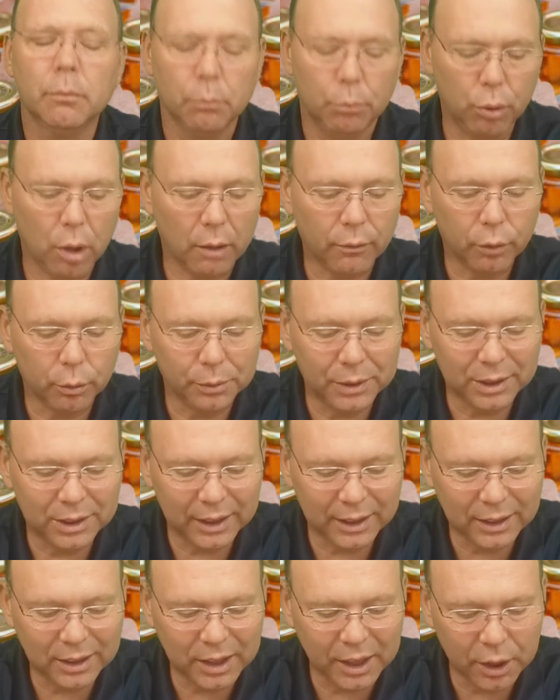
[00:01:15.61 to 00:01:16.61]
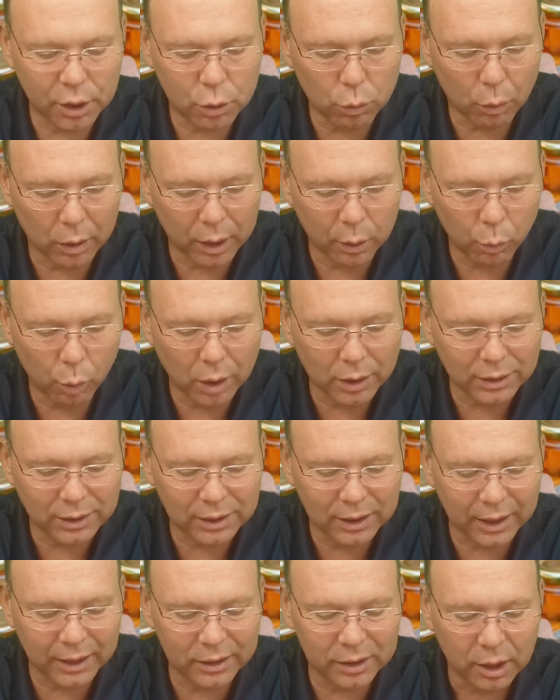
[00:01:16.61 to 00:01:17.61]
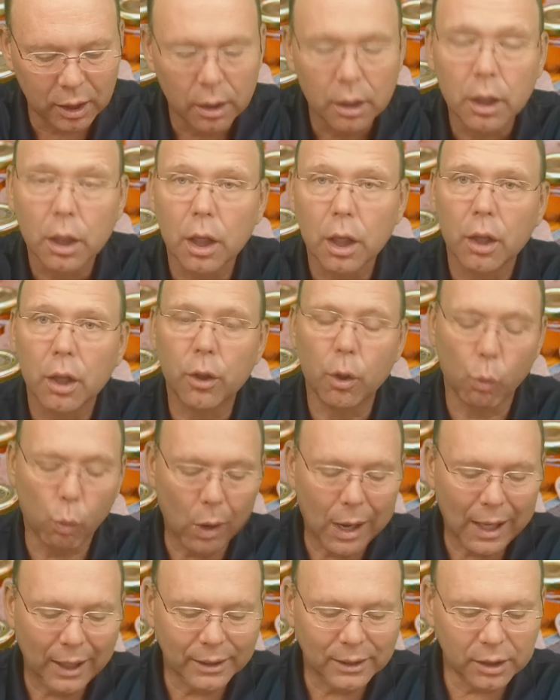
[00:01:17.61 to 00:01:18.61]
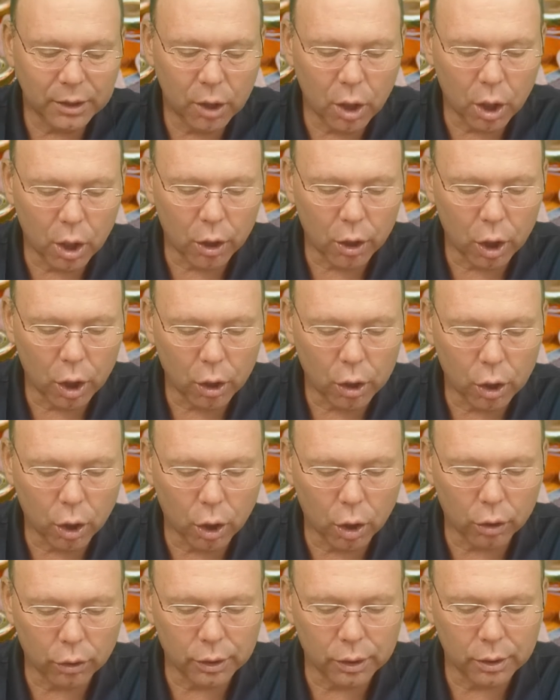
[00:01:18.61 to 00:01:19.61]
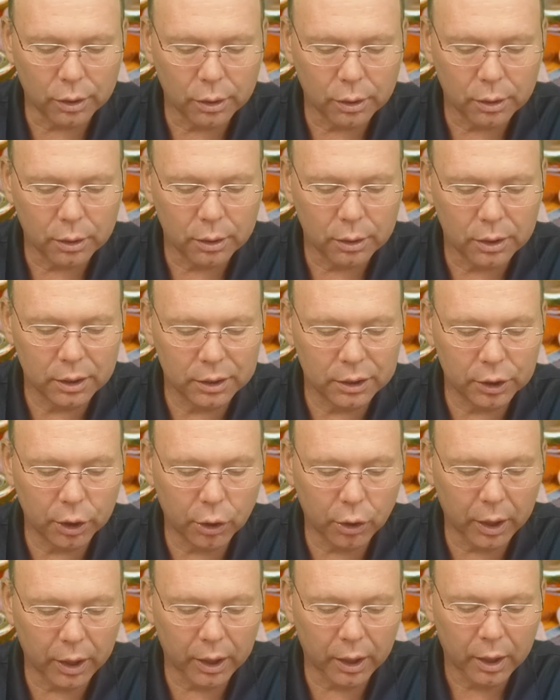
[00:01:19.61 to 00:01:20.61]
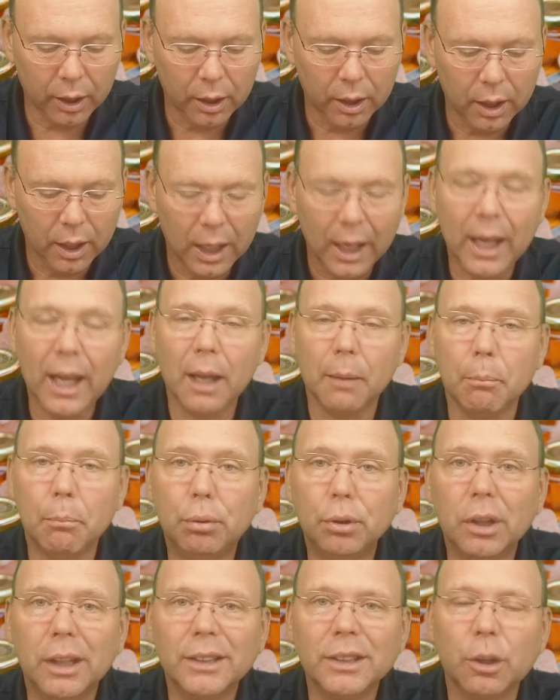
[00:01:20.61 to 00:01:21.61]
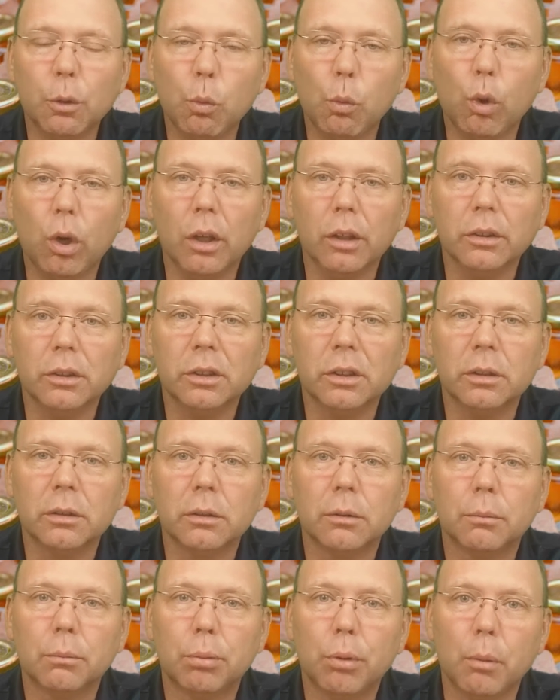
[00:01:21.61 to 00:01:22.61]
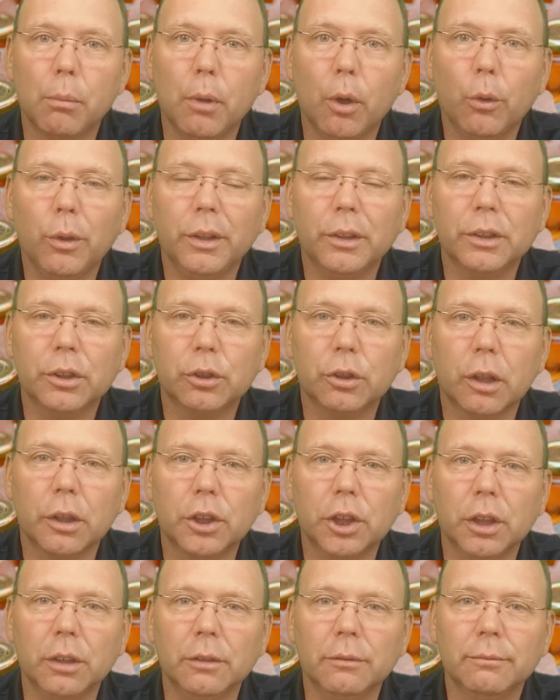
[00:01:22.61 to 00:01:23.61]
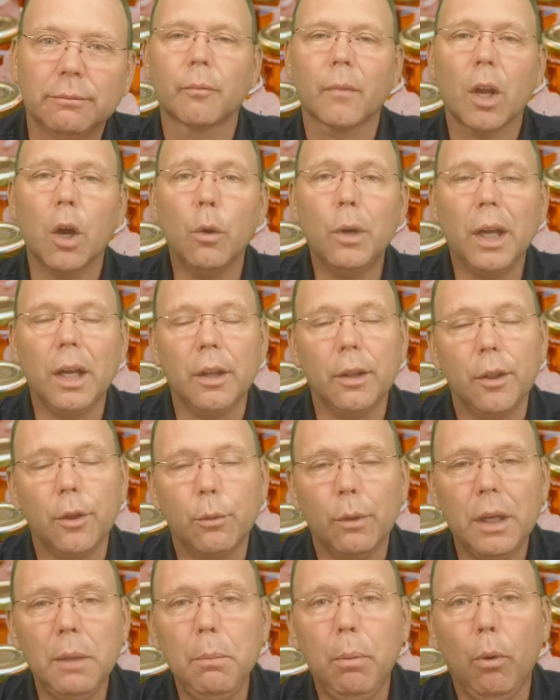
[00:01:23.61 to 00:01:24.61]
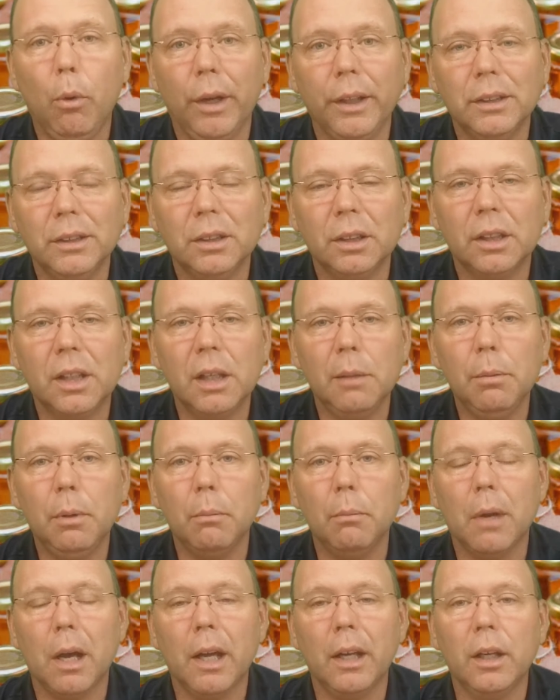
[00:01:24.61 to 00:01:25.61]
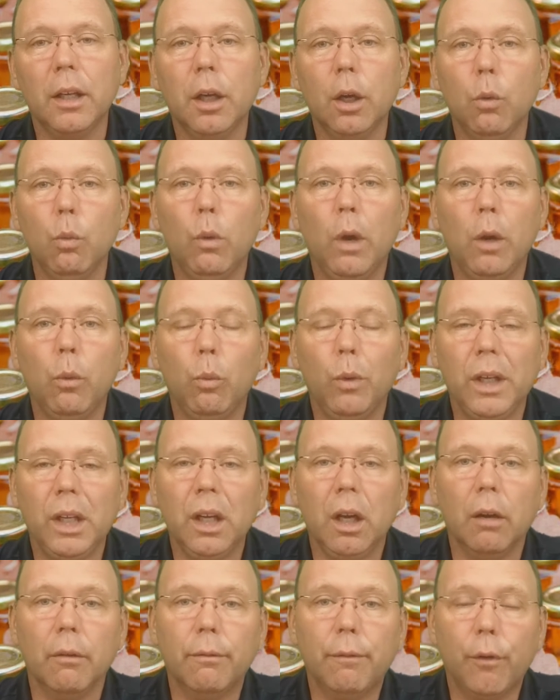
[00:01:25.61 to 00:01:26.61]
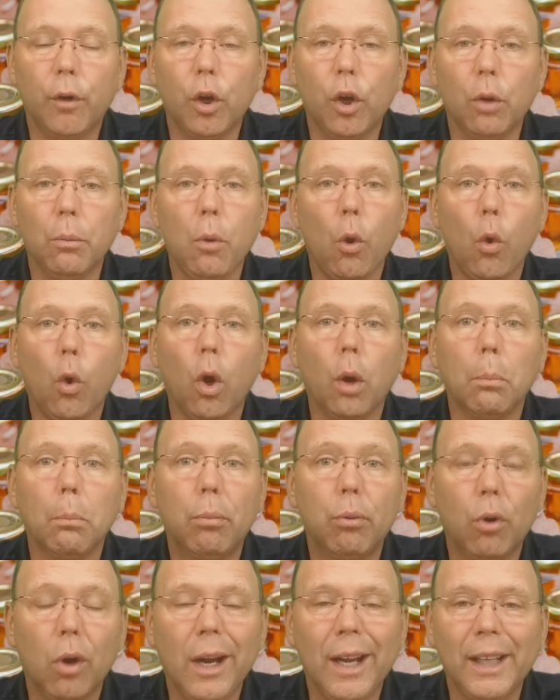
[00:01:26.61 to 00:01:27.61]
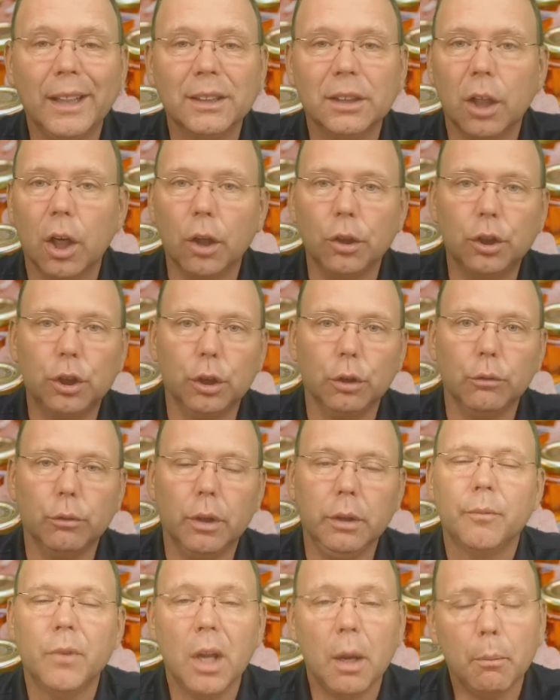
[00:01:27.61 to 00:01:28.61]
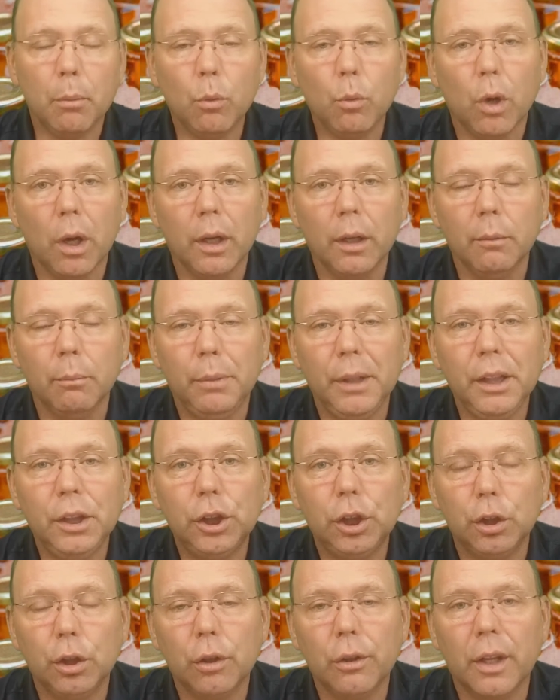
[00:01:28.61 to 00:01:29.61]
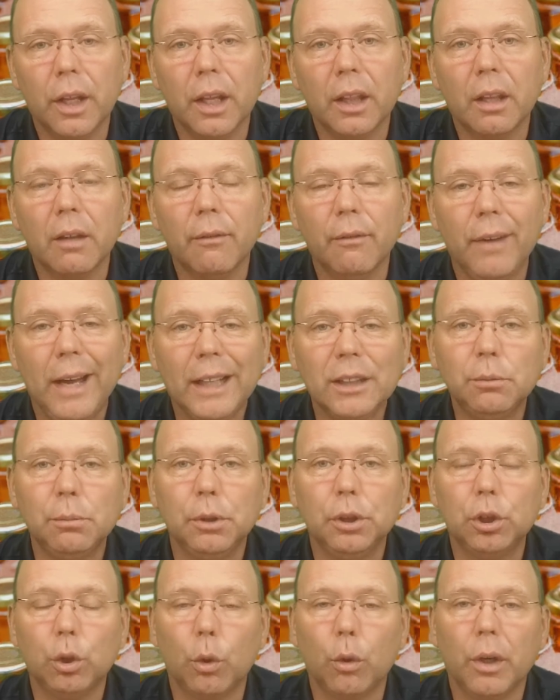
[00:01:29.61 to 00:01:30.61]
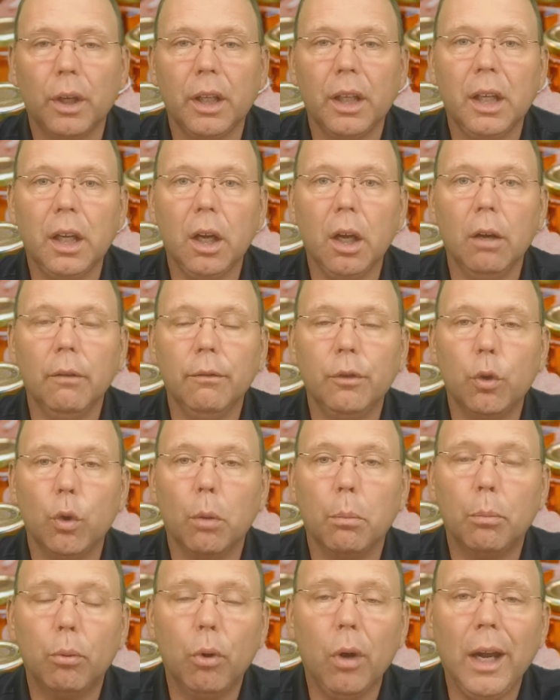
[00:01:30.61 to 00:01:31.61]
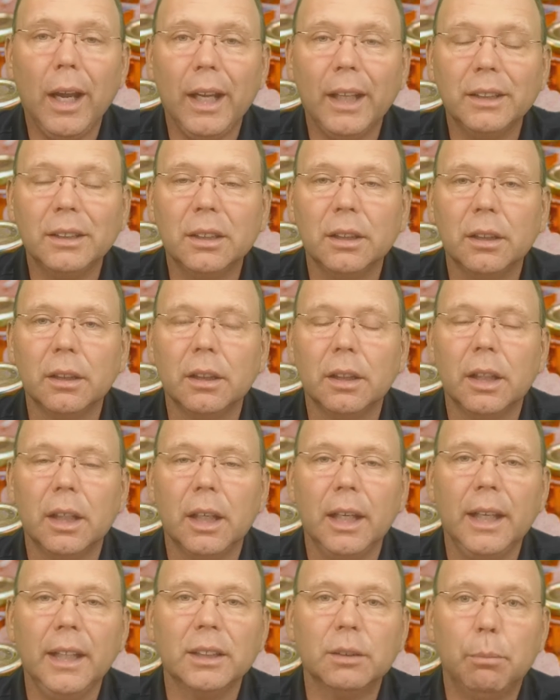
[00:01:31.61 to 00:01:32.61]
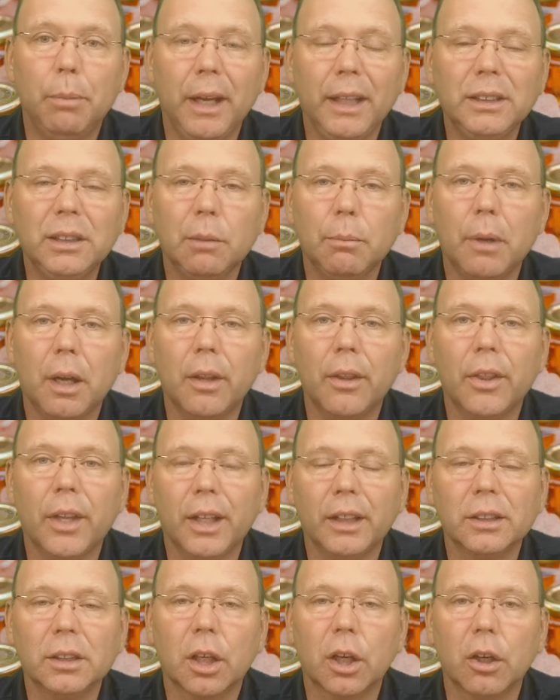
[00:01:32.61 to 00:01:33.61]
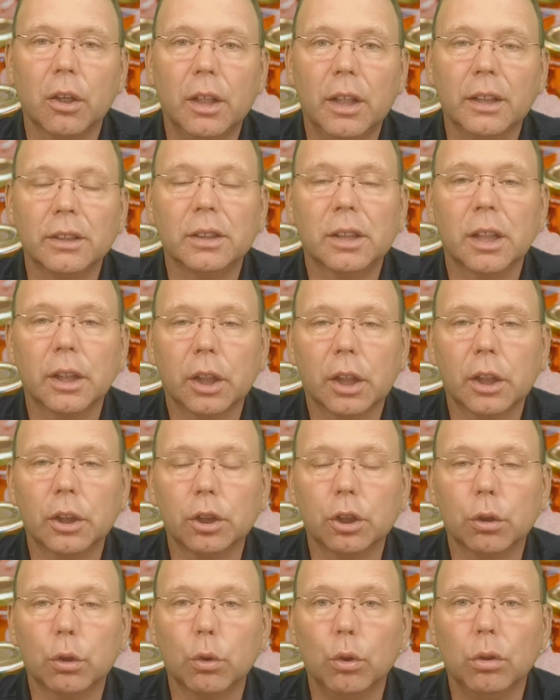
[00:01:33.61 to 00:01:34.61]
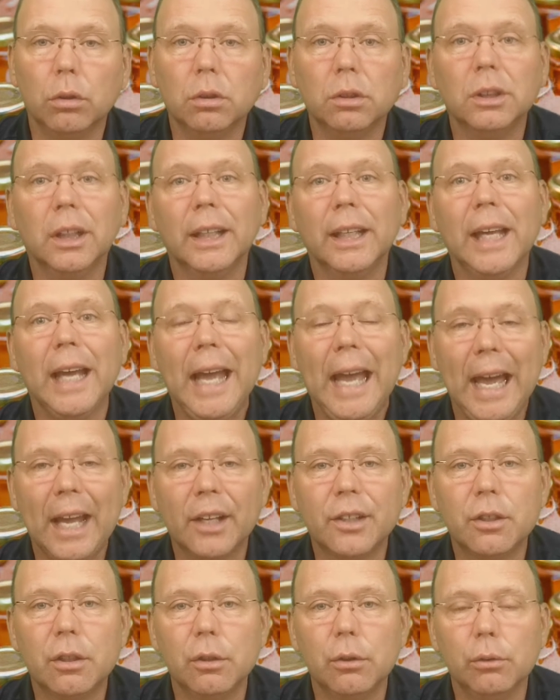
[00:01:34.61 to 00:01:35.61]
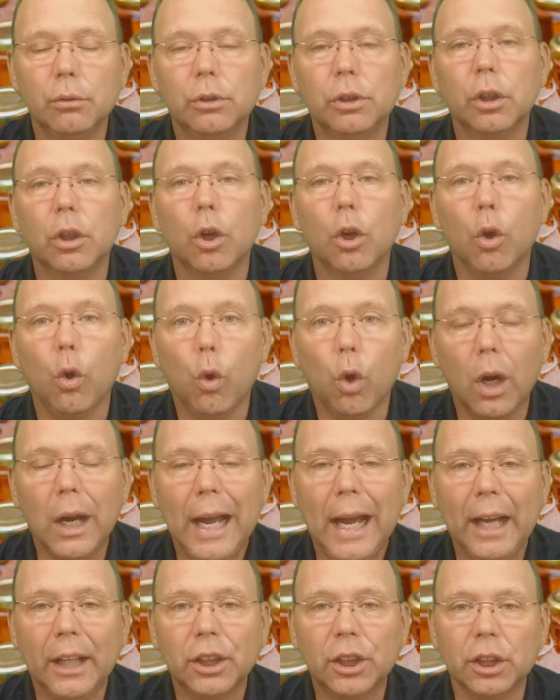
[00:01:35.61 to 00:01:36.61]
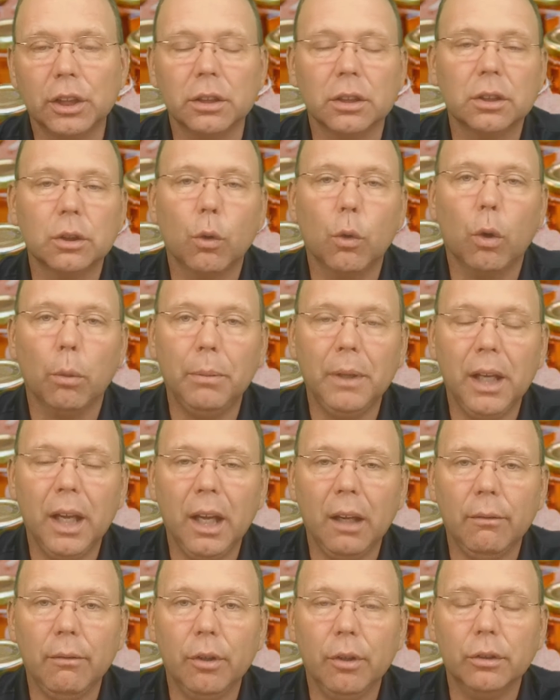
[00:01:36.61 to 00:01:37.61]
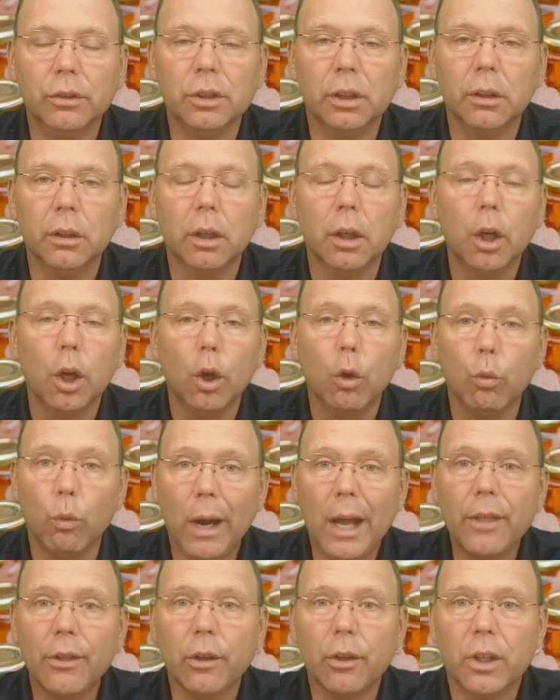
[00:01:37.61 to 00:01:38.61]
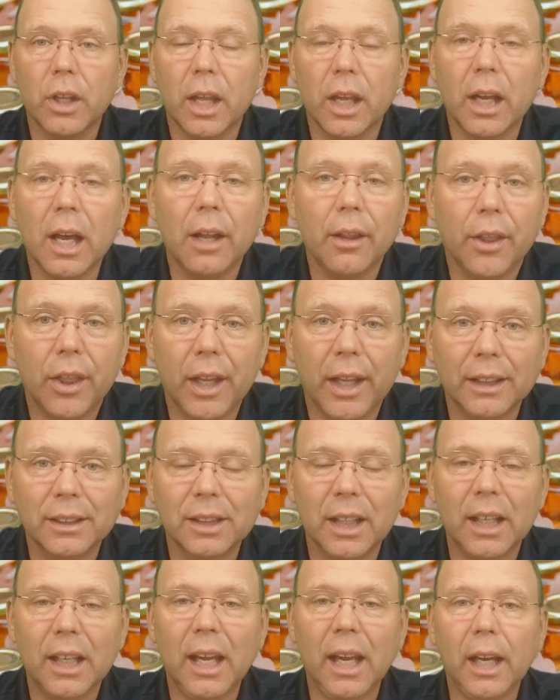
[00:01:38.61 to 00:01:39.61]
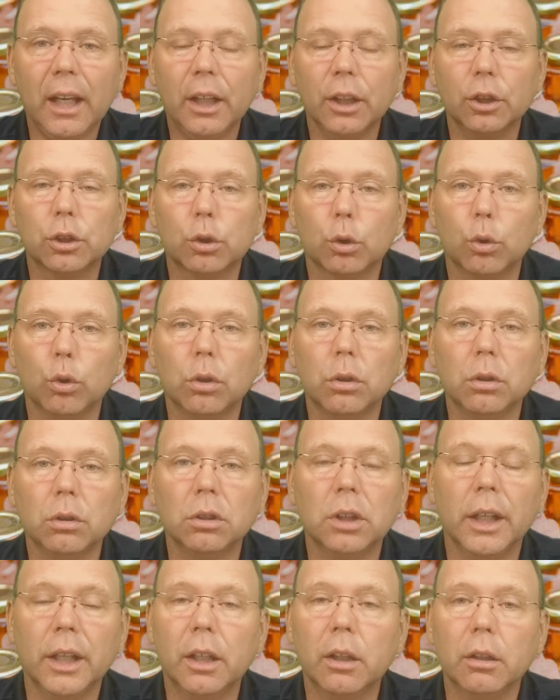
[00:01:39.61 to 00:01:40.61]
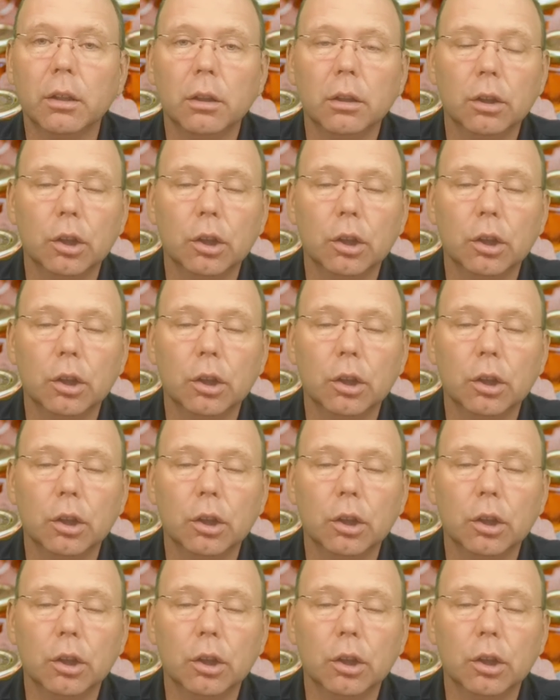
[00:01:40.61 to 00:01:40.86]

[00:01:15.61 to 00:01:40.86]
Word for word: Proverbs 16:21 says, "The wise in heart are called discerning, and pleasant words promote instruction." Okay, three points to keep in mind when we affirm or praise our children. Number one, be sure that the vast majority of your praise is based upon things that our kids can control, like attitudes or actions or behaviors, rather than on things they can't control, like